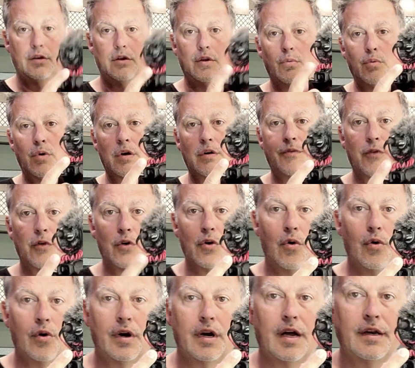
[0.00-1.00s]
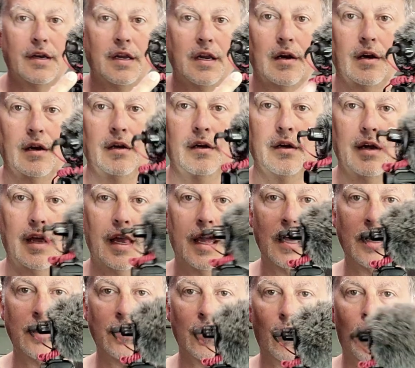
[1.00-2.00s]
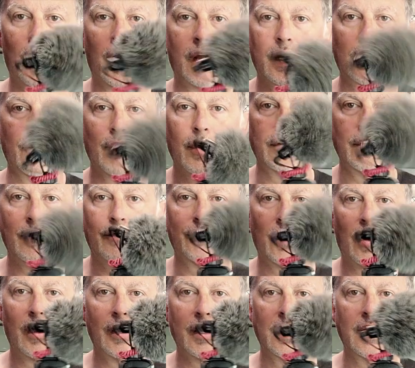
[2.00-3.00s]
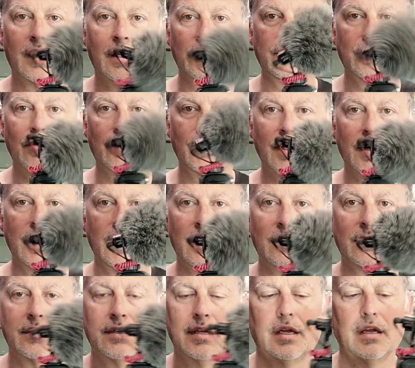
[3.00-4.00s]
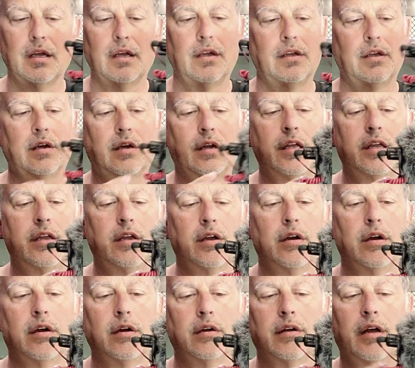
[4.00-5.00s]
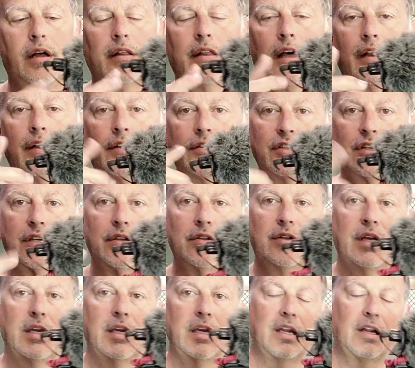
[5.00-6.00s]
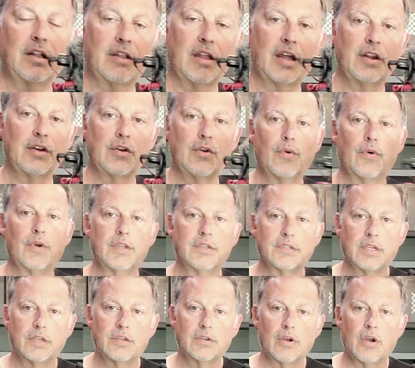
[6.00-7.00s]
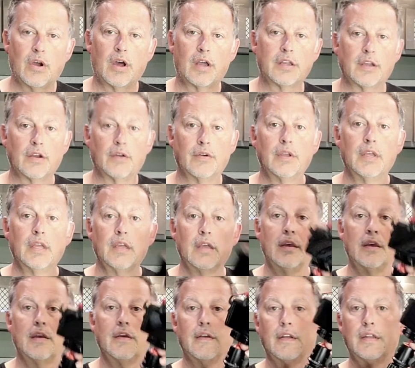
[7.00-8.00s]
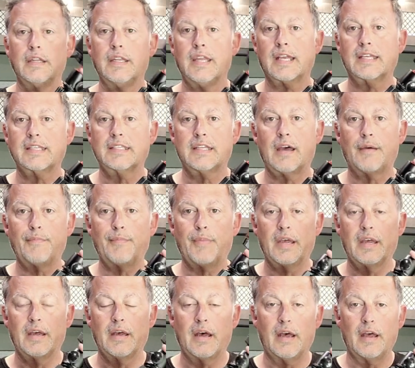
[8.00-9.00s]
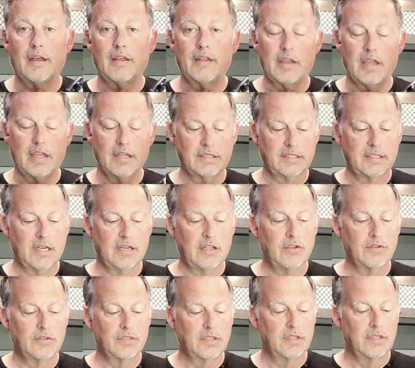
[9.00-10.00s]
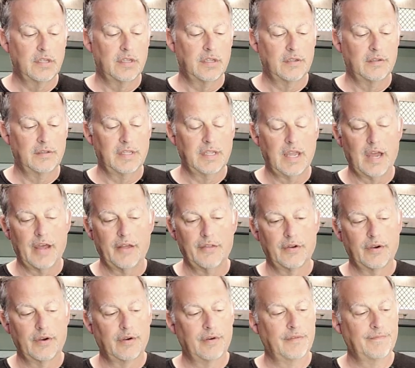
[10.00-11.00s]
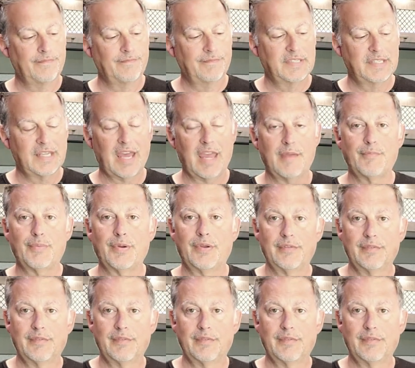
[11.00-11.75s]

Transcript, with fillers: wonderful cord on here and you're walking around, you're vlogging and it's doing this, you're gonna hear a lot of jiggling and a lot of noise in your audio. Next up, instead of using the other type